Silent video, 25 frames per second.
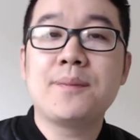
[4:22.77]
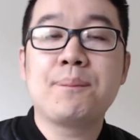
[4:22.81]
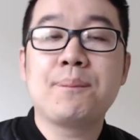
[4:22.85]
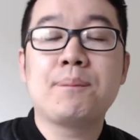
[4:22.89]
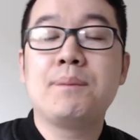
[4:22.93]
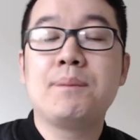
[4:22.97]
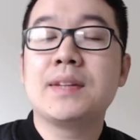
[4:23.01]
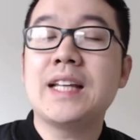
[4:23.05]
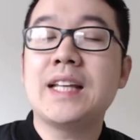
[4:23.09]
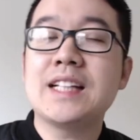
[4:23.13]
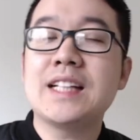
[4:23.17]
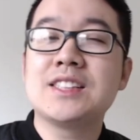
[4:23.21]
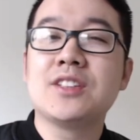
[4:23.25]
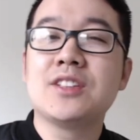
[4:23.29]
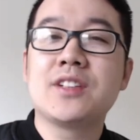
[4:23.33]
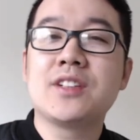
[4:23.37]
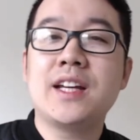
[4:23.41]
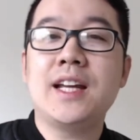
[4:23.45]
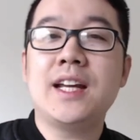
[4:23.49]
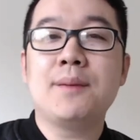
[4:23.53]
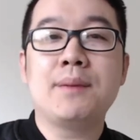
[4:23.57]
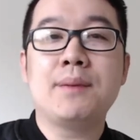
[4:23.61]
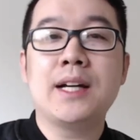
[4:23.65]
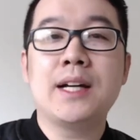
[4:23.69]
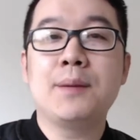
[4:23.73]
But that's okay,
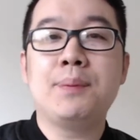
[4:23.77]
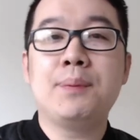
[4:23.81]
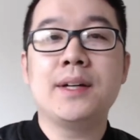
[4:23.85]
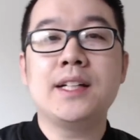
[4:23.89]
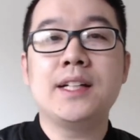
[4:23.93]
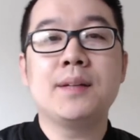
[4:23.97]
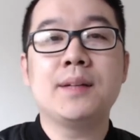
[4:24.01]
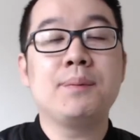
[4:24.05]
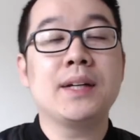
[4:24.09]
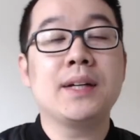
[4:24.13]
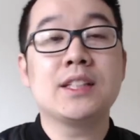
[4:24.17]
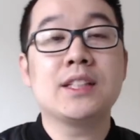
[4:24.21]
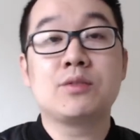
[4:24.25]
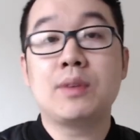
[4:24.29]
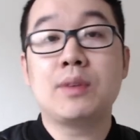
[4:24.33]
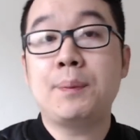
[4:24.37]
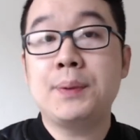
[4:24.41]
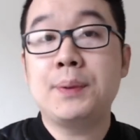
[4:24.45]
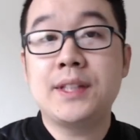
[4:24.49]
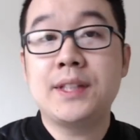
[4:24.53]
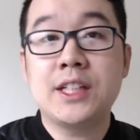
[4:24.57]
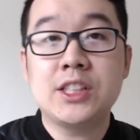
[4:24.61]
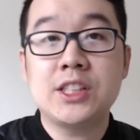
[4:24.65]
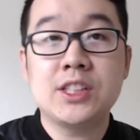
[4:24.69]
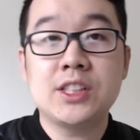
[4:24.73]
in my opinion, because
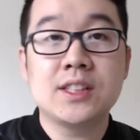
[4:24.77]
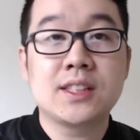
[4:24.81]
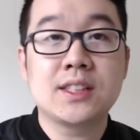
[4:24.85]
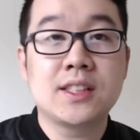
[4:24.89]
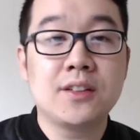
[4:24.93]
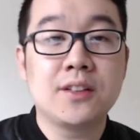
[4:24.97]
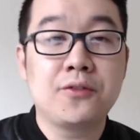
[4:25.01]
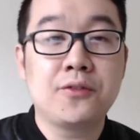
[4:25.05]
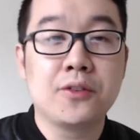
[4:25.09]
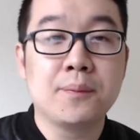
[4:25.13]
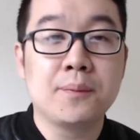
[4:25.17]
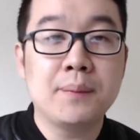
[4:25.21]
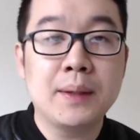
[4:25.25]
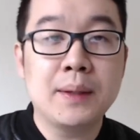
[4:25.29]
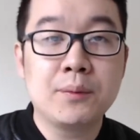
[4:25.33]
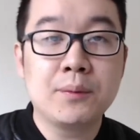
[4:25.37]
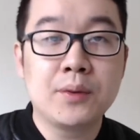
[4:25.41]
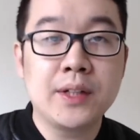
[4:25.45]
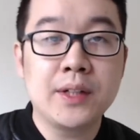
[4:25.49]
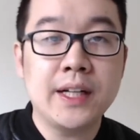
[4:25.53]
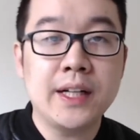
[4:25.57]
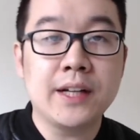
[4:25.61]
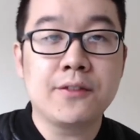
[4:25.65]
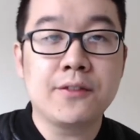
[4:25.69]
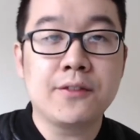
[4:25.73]
repetition is good for
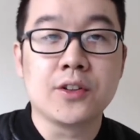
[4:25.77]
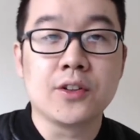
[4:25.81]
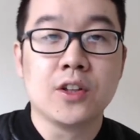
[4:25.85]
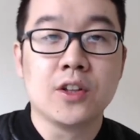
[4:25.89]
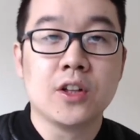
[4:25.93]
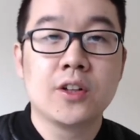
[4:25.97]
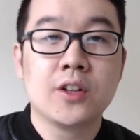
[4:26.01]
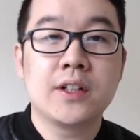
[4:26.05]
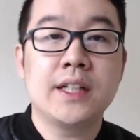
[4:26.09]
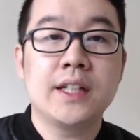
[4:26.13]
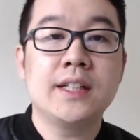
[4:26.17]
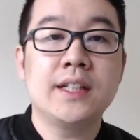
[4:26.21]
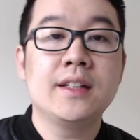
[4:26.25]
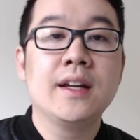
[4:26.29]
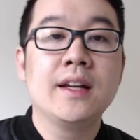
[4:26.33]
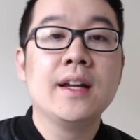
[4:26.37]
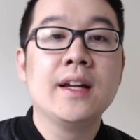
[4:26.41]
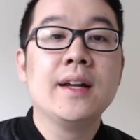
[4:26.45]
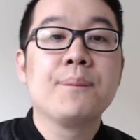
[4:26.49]
memory and for learning.